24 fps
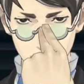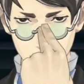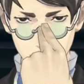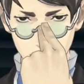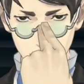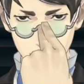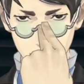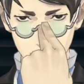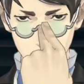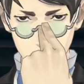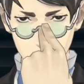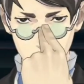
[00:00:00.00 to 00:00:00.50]
guy
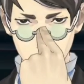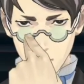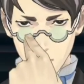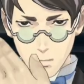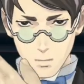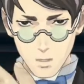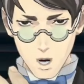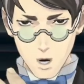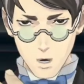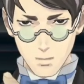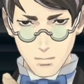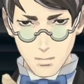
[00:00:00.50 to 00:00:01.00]
pushes up his
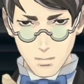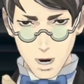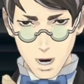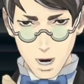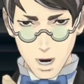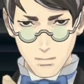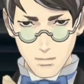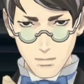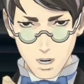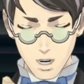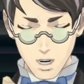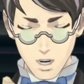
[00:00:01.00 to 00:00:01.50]
glasses a
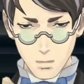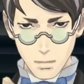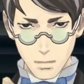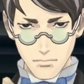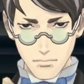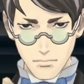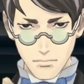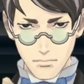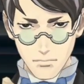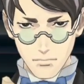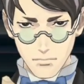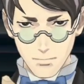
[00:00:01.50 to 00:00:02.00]
lot.
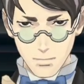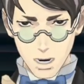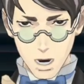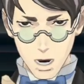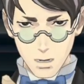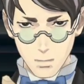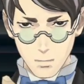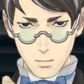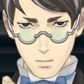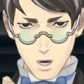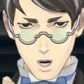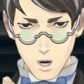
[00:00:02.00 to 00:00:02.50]
Well,
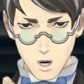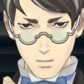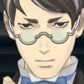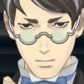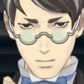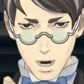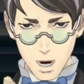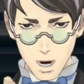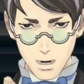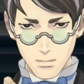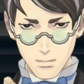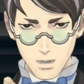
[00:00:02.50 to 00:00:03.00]
without
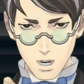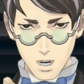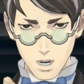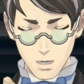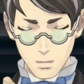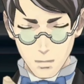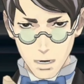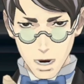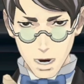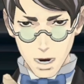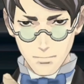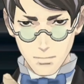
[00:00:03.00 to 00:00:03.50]
irrefutable
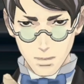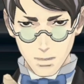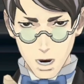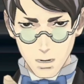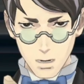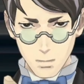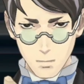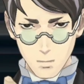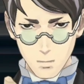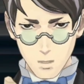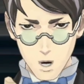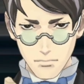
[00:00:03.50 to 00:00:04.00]
evidence, that would be
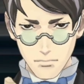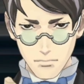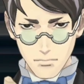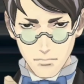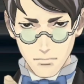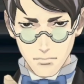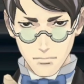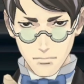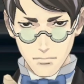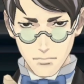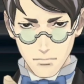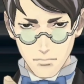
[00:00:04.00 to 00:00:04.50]

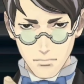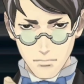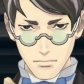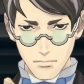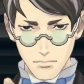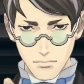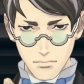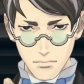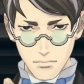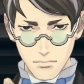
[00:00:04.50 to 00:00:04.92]
completely out of the